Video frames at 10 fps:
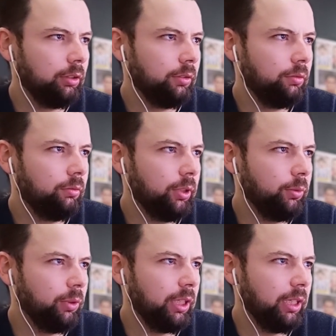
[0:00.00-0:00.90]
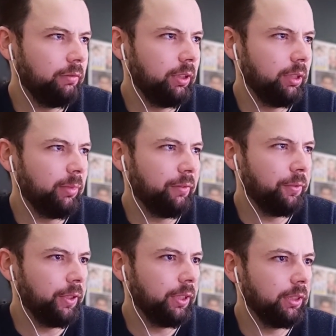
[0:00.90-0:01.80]
What we have here, my
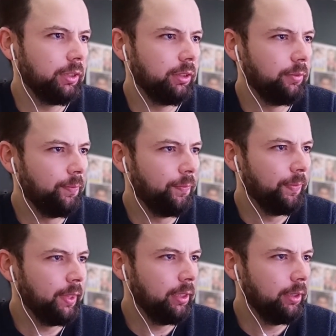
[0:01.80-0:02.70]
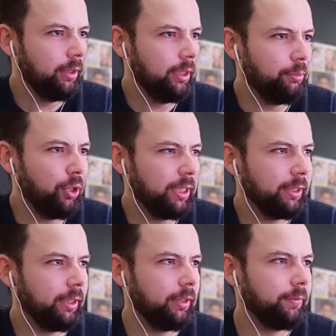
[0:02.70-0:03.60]
friends?
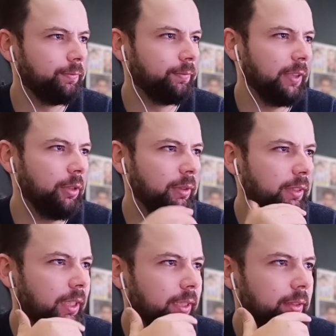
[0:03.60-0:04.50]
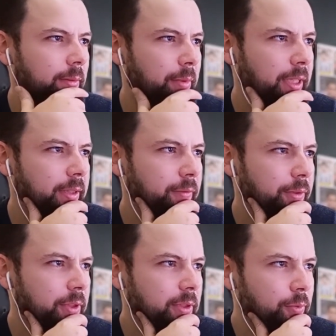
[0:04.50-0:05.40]
Nebraska. I always liked Nebraska for
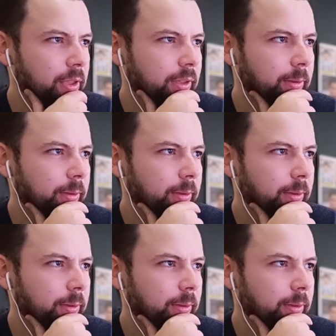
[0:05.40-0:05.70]
some reason.